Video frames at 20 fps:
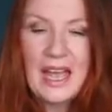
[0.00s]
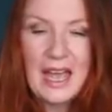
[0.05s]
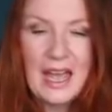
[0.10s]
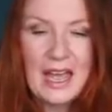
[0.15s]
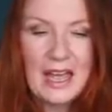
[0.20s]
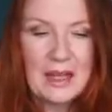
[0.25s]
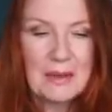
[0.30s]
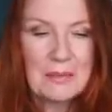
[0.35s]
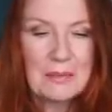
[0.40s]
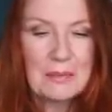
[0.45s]

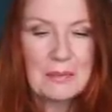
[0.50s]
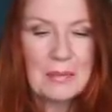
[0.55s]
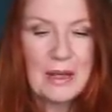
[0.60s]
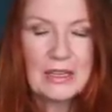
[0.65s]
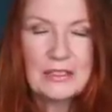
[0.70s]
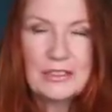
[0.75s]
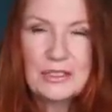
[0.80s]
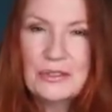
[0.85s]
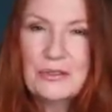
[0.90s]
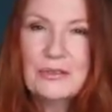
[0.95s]
But
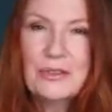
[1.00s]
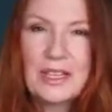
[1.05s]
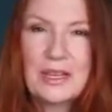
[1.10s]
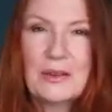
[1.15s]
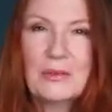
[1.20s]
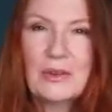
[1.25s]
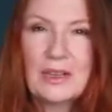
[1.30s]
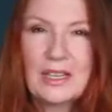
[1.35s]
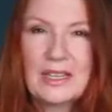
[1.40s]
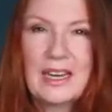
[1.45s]
I do
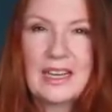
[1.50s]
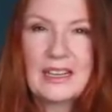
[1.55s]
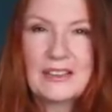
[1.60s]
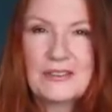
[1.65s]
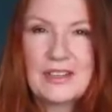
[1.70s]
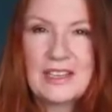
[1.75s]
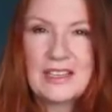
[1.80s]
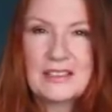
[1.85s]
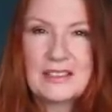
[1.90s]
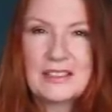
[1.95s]
think wide leg
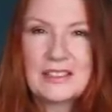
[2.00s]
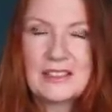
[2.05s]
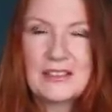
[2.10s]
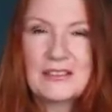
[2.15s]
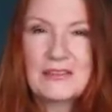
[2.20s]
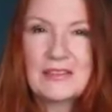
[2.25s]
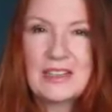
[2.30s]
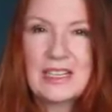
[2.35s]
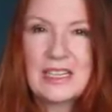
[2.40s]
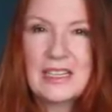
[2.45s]
trousers
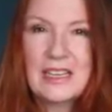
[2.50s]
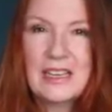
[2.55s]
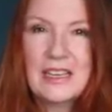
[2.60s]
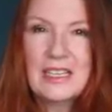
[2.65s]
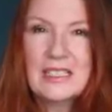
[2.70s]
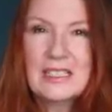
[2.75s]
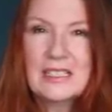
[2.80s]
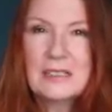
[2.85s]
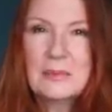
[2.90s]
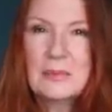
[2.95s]
look really
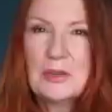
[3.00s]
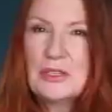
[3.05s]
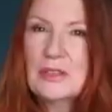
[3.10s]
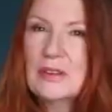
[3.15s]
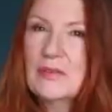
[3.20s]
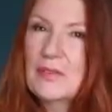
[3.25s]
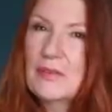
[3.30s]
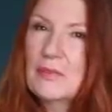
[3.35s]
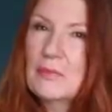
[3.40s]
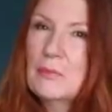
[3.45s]
nice,
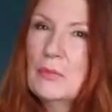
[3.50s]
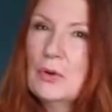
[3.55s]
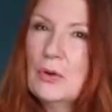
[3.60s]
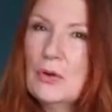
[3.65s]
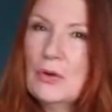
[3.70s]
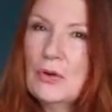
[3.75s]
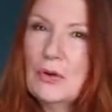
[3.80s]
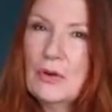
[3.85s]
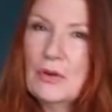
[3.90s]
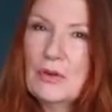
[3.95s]
especially if a
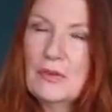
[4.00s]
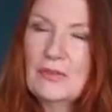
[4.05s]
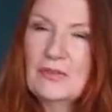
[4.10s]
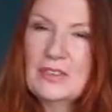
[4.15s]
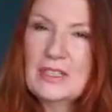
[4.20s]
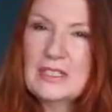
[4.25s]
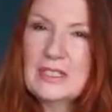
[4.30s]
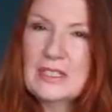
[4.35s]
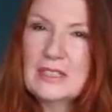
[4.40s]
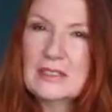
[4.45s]
more
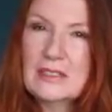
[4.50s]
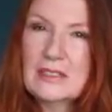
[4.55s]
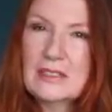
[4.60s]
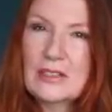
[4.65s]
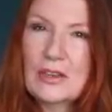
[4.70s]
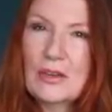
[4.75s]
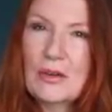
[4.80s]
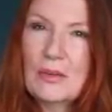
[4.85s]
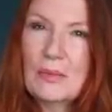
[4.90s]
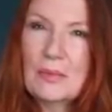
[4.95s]
fitted
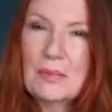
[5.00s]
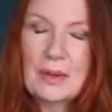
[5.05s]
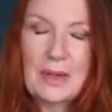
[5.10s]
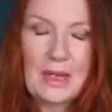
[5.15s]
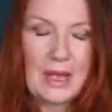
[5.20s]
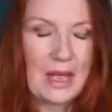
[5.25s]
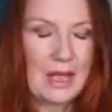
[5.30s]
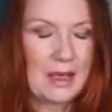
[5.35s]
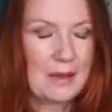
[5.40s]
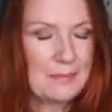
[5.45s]
top.
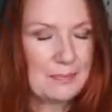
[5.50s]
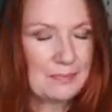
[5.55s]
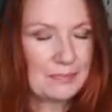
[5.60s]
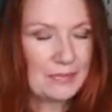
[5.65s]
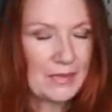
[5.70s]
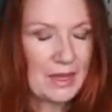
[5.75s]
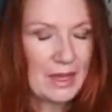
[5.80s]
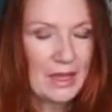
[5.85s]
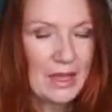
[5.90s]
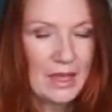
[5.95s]

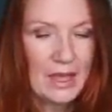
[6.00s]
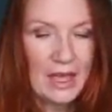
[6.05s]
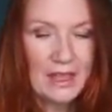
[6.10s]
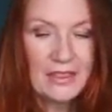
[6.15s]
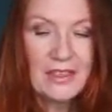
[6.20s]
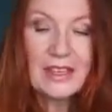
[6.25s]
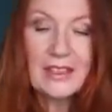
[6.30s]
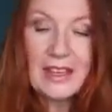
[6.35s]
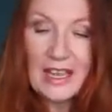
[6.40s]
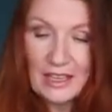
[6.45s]
I
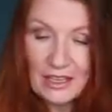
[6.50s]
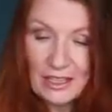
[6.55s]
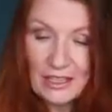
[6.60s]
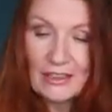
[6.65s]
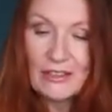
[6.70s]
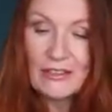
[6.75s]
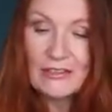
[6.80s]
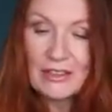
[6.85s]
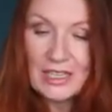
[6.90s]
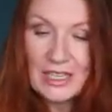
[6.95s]
think that can
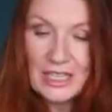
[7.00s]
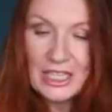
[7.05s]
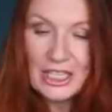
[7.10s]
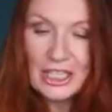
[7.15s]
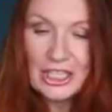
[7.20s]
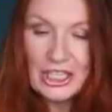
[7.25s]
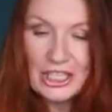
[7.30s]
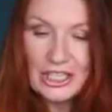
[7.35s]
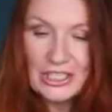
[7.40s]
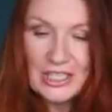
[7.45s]
look really
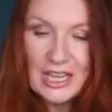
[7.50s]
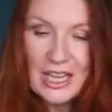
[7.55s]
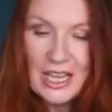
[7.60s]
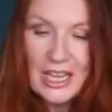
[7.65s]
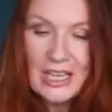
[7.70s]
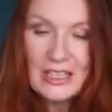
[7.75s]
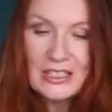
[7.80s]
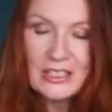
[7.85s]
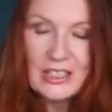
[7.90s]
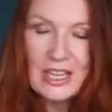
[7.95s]
good.
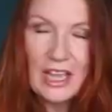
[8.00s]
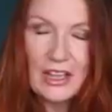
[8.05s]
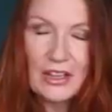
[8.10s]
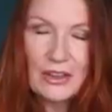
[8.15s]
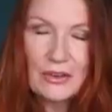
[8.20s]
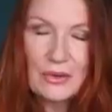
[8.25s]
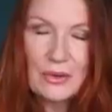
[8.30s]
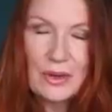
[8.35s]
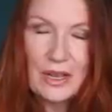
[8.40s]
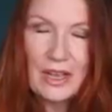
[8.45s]

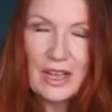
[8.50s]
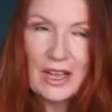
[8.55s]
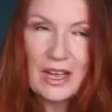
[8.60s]
So